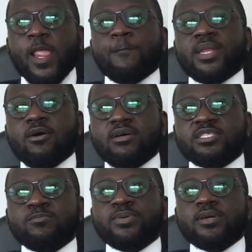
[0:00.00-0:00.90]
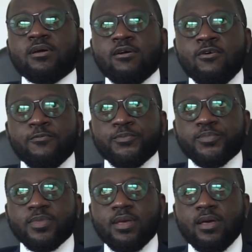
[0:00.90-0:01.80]
but our typical
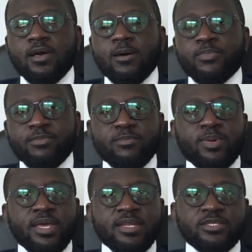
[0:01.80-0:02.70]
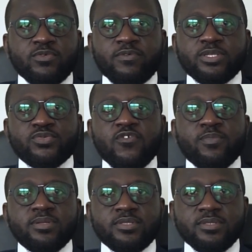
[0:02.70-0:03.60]
payment plan is over 12
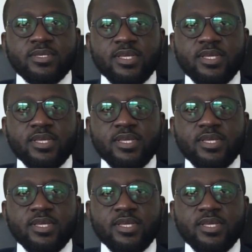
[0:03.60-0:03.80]
months.